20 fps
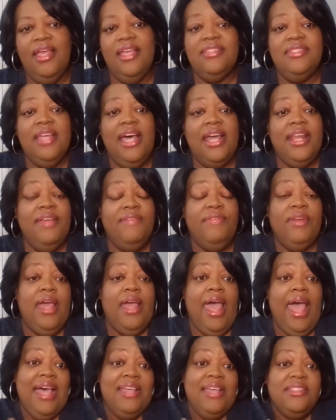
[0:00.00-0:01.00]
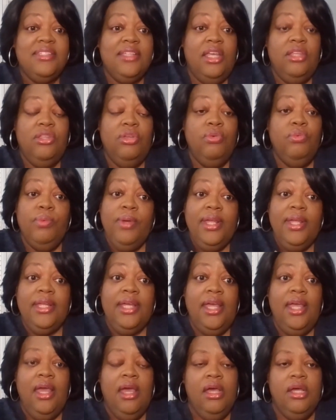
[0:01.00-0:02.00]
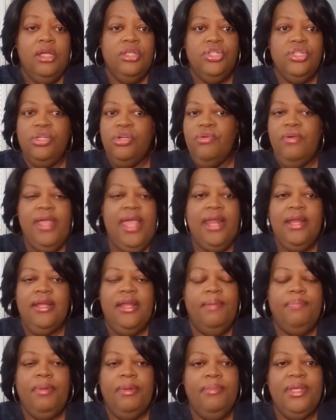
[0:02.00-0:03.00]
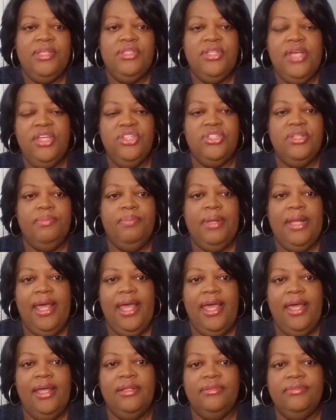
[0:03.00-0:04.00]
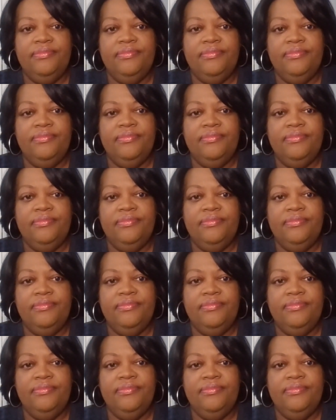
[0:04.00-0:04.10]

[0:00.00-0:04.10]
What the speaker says: It's not even asking you really to create an implementation plan.